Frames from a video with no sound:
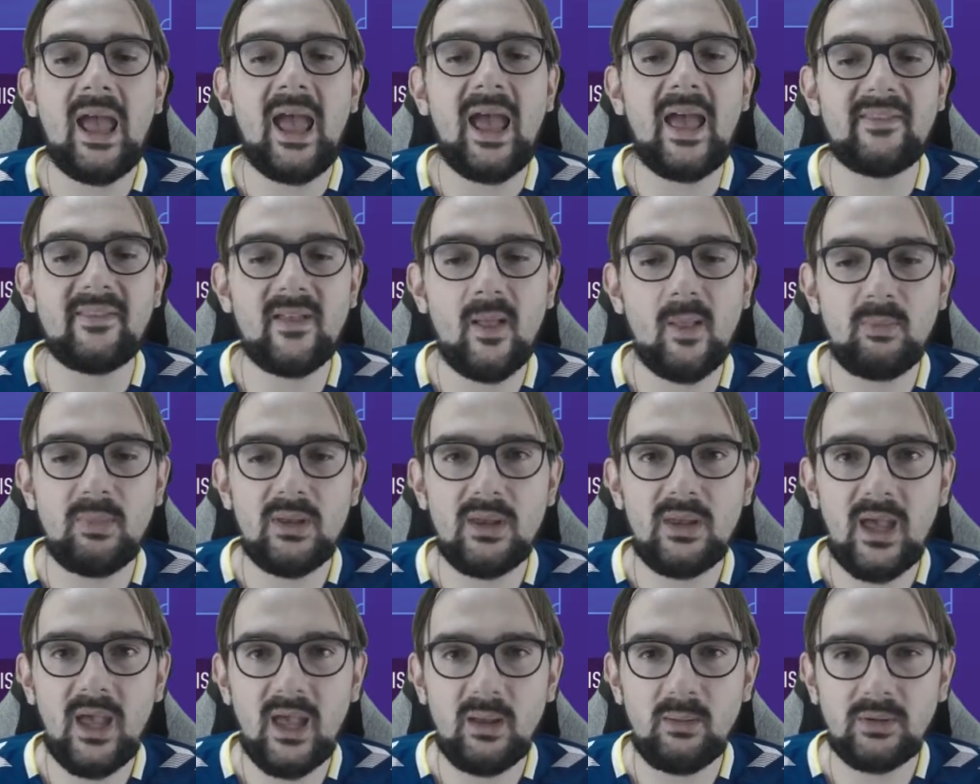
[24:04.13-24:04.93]
And they'll
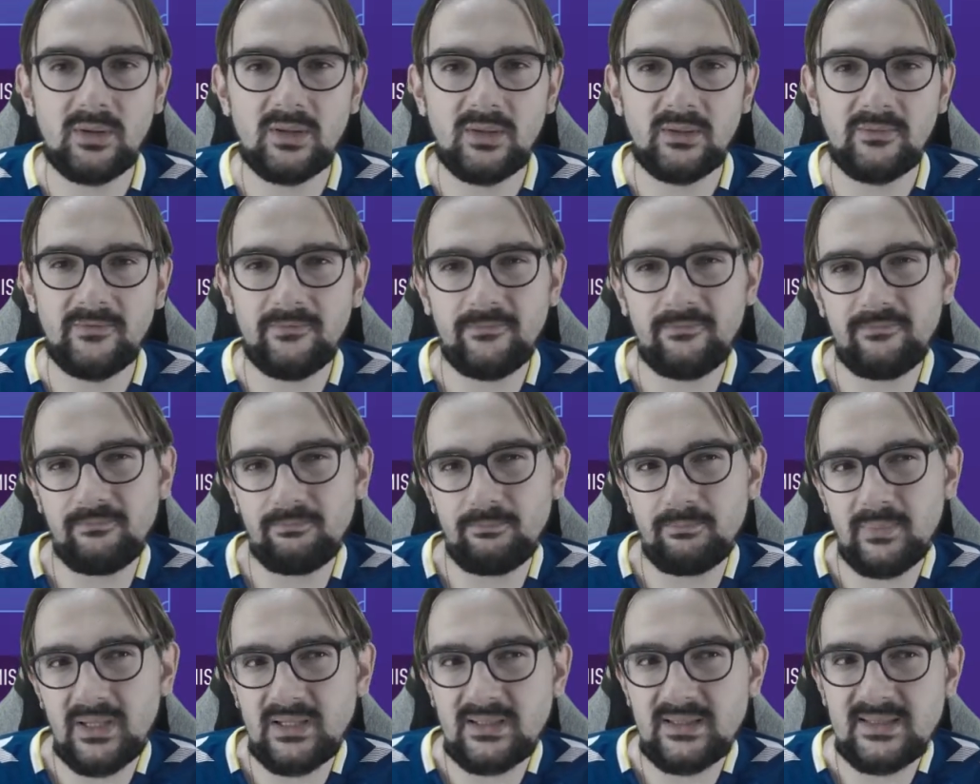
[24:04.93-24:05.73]
be able to
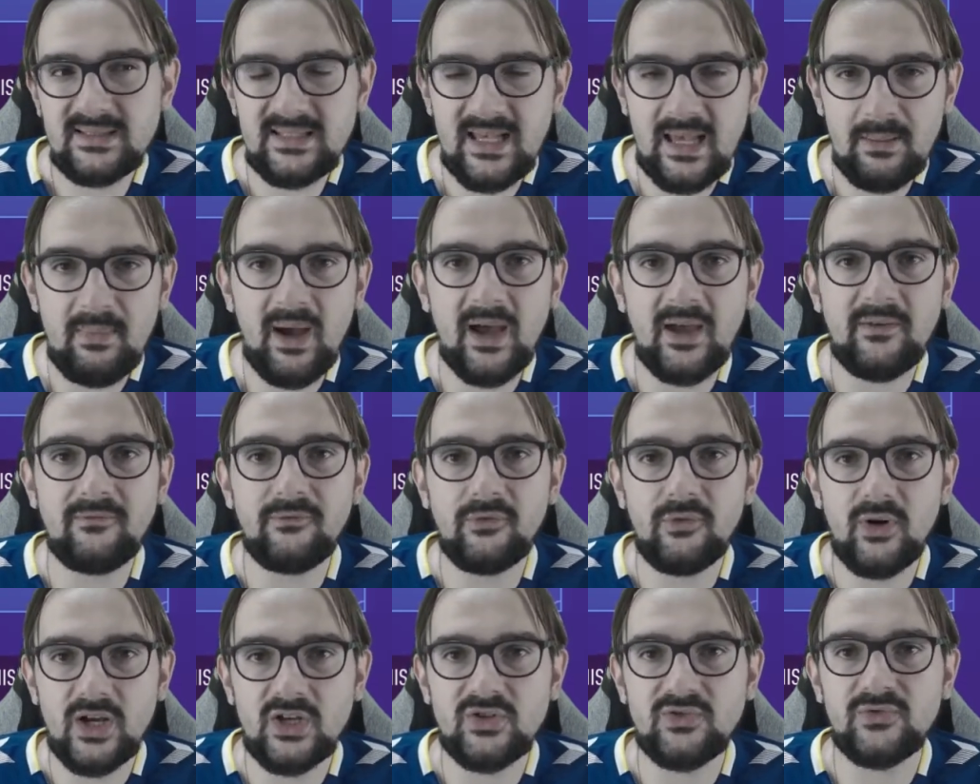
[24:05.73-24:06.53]
be
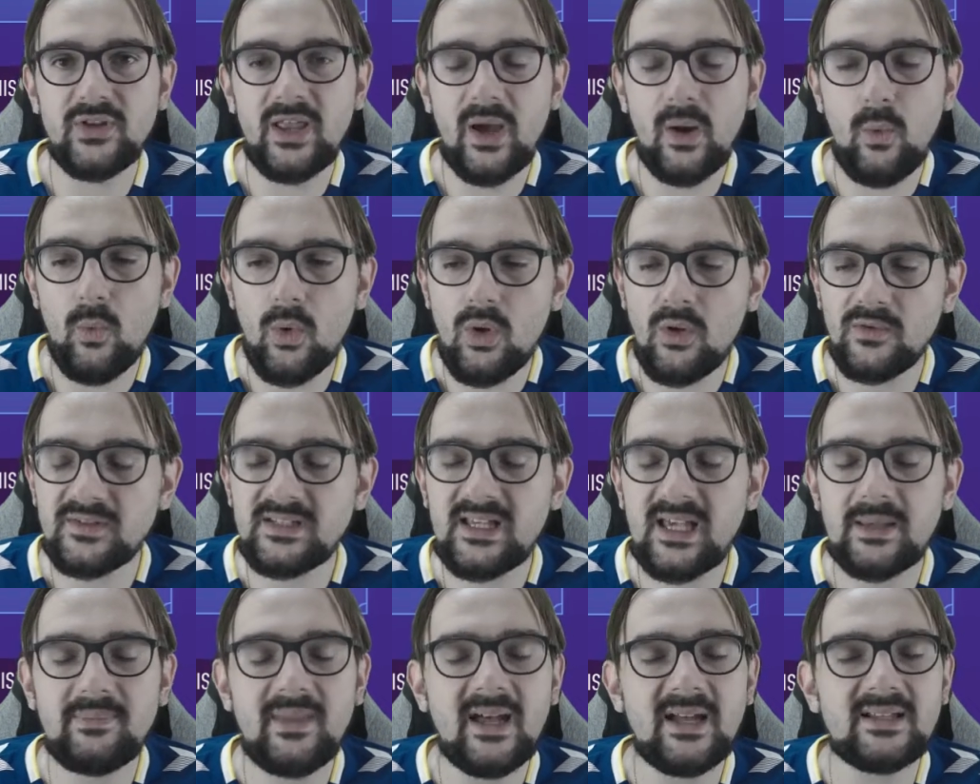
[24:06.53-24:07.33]
semi-fresh for that Wolves
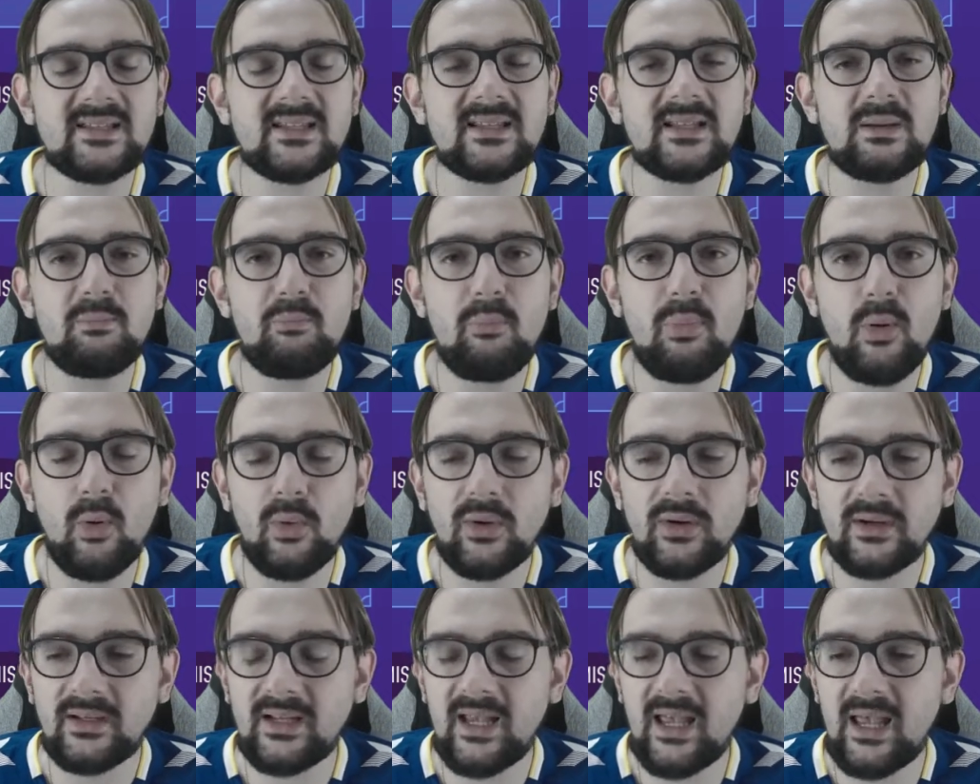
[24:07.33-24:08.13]
game. That's an
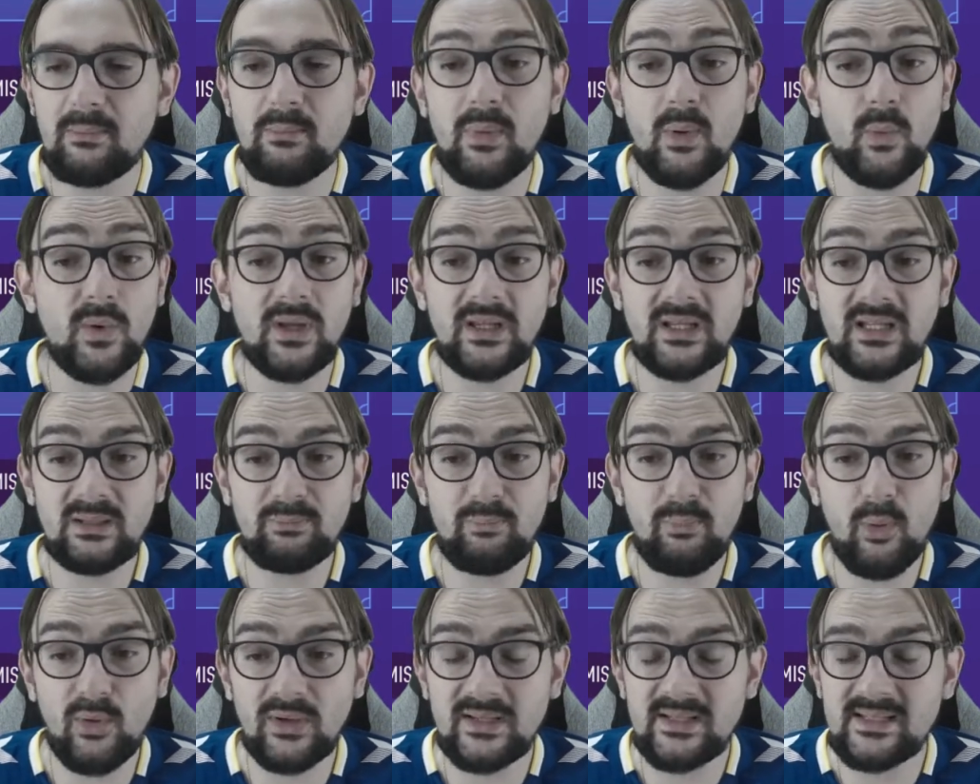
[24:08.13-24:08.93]
important game, but we
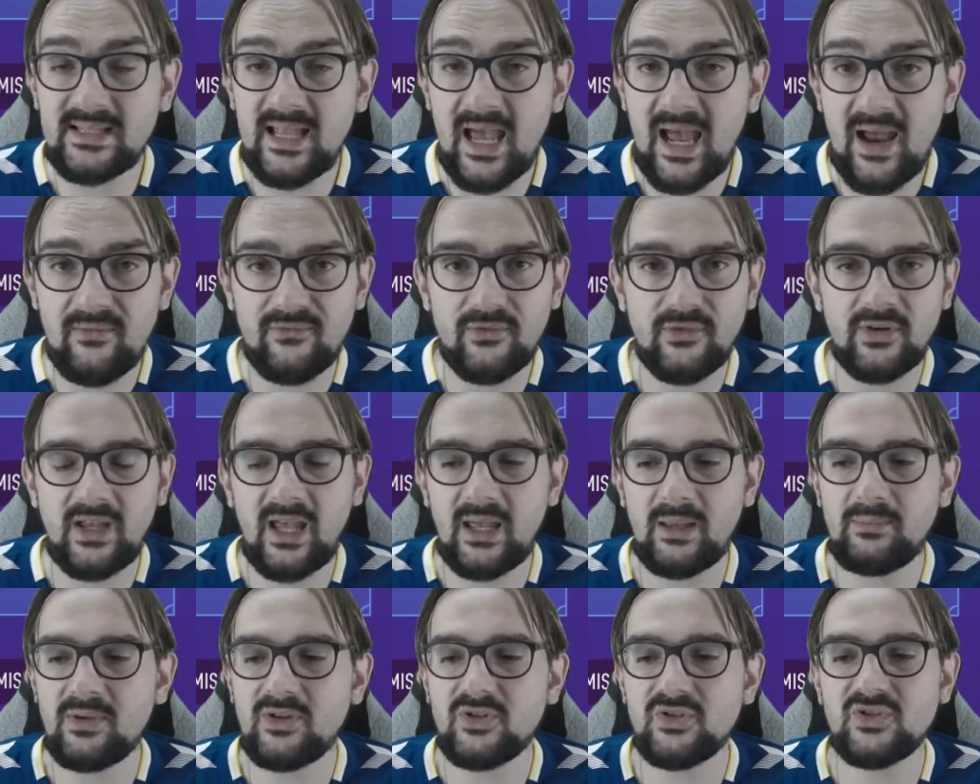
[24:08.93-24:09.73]
need points in every
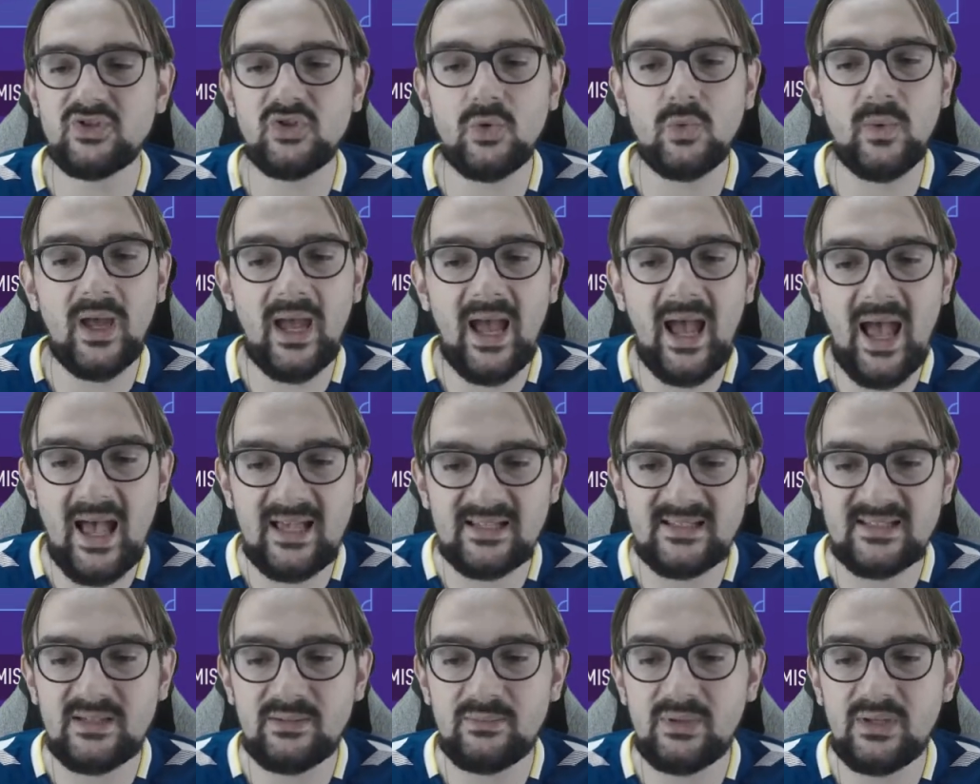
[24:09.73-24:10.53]
game here, so it
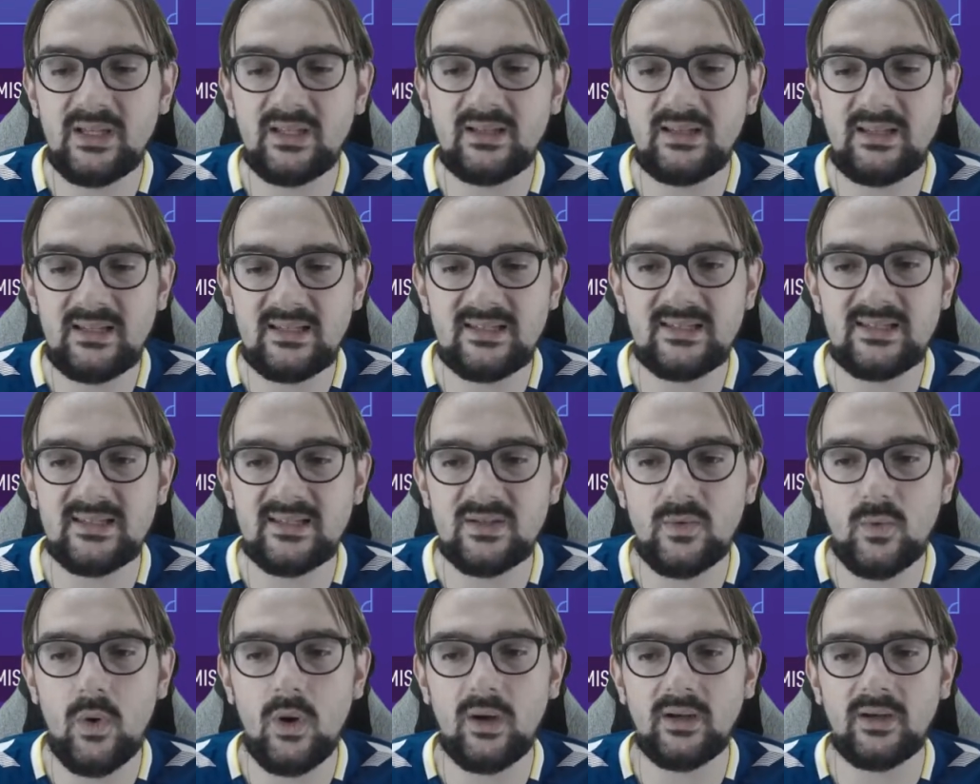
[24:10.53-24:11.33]
has to be a decent
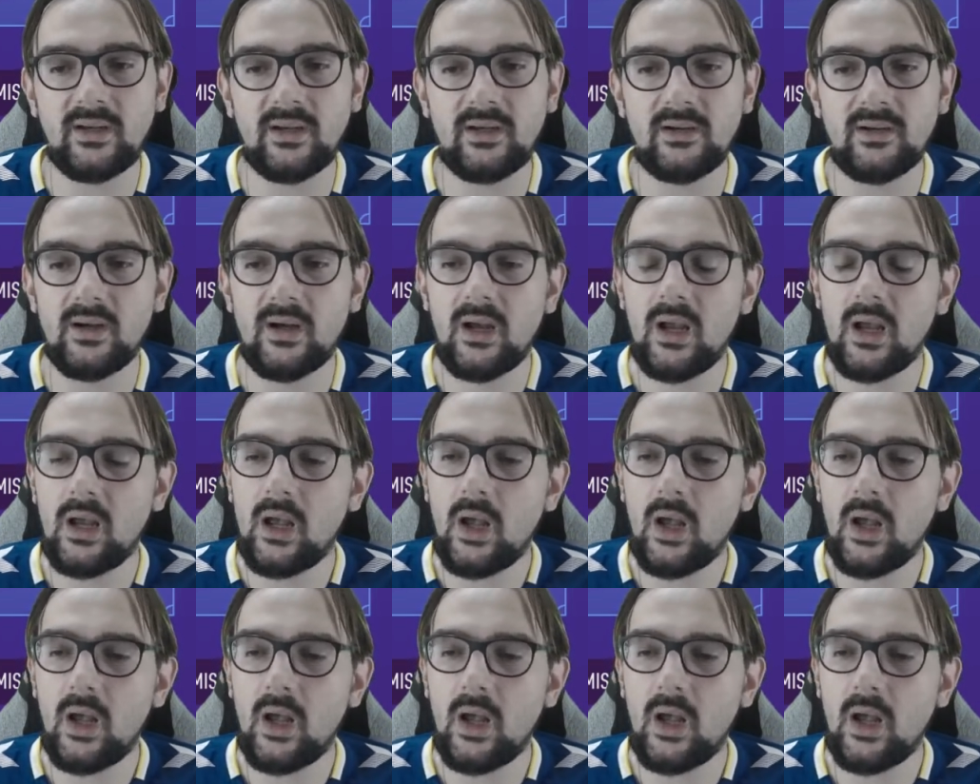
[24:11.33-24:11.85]
squad here.